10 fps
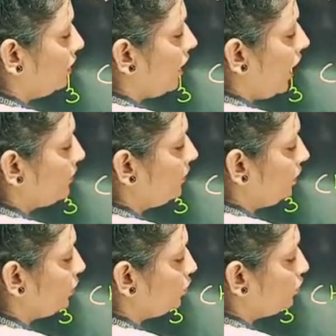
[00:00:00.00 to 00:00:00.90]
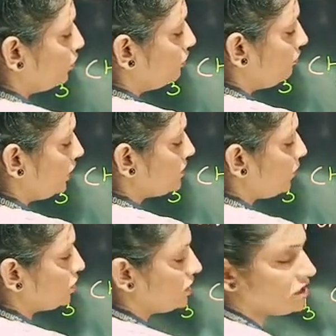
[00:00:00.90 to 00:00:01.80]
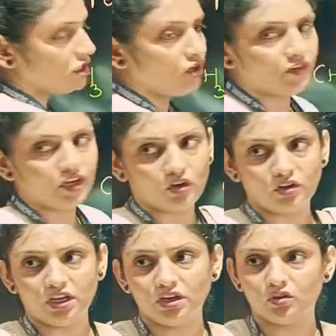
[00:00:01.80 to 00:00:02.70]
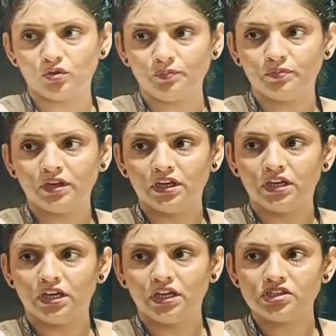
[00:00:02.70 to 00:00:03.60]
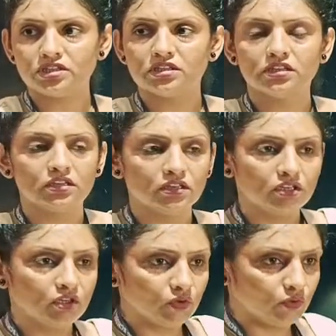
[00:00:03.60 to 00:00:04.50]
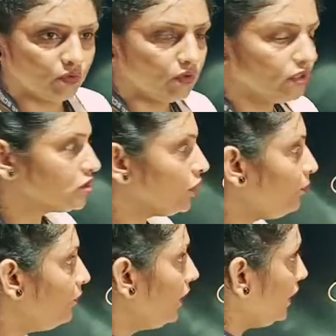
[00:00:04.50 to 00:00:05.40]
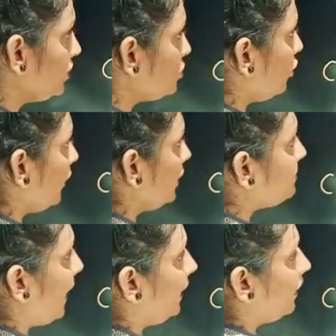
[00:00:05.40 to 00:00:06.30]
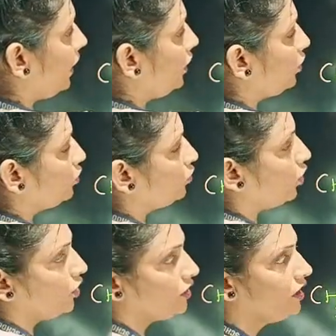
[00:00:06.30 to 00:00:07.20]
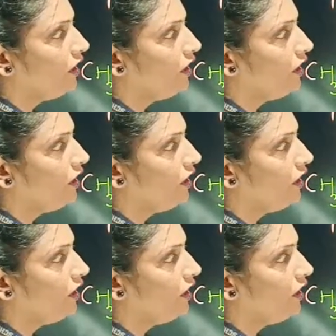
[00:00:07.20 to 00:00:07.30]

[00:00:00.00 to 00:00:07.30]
carbon 2. Means position of ketonic group is 2. So it is known as pentane 2 on.